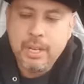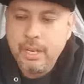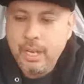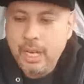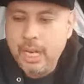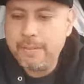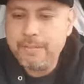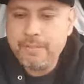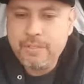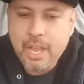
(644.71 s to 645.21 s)

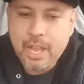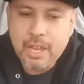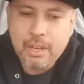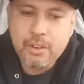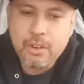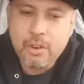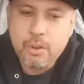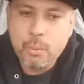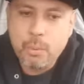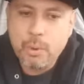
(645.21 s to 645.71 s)
left
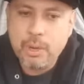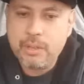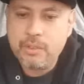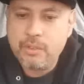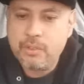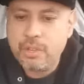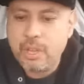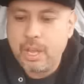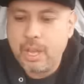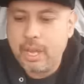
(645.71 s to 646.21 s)
tackle
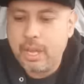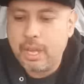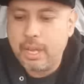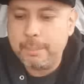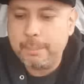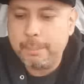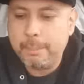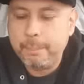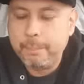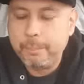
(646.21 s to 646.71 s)
was.
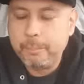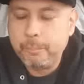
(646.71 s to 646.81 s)
Um,